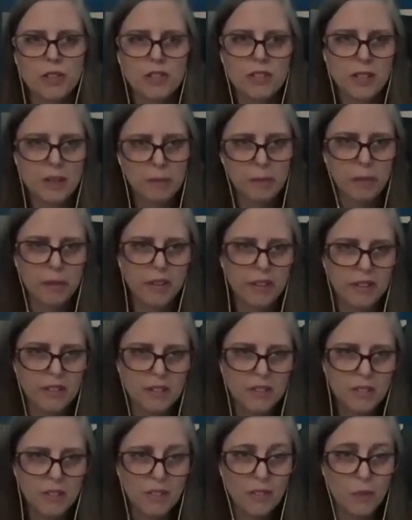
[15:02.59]
template
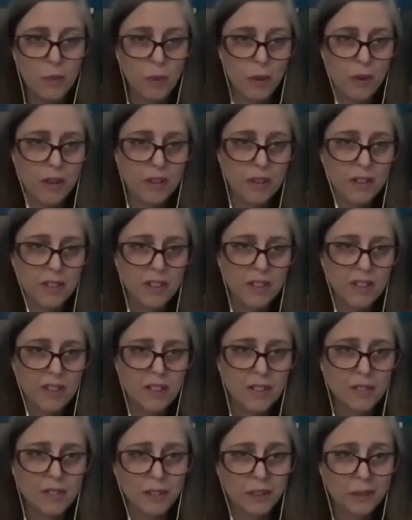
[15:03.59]
for
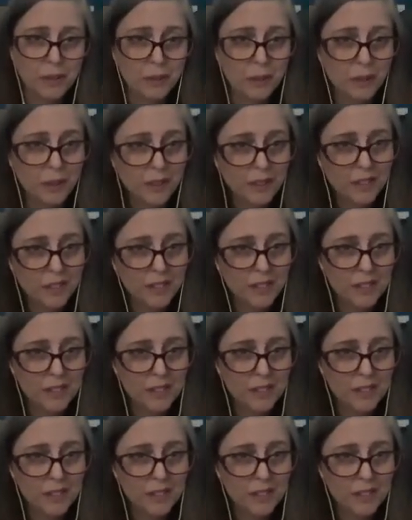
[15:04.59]
Freddy Krueger,